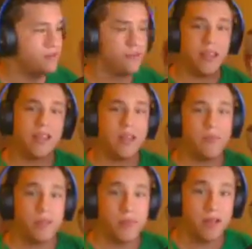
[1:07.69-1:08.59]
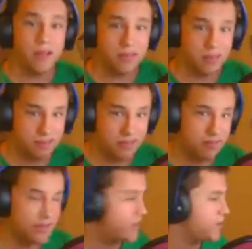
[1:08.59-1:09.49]
He finally came in the mail.
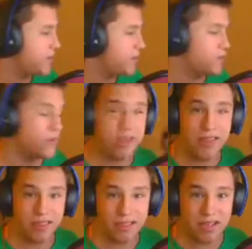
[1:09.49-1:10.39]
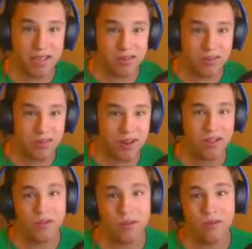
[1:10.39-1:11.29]
You know, I've been waiting to get this guy for a
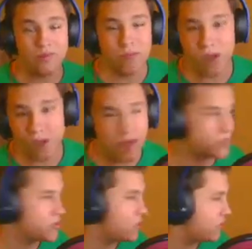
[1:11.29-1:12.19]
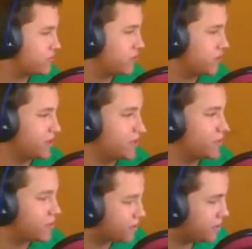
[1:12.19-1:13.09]
while. We dug him out of storage finally.
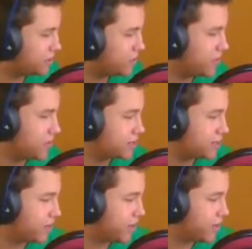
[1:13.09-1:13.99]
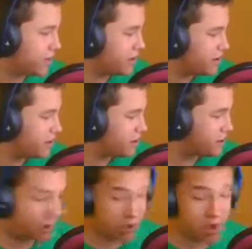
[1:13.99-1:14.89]
He's on my desk again.
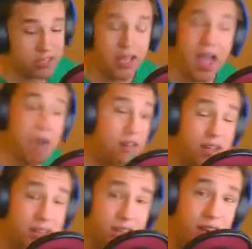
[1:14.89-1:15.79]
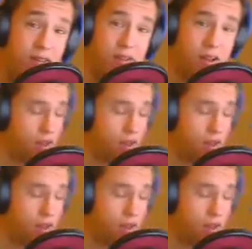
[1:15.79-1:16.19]
I actually have a desk now.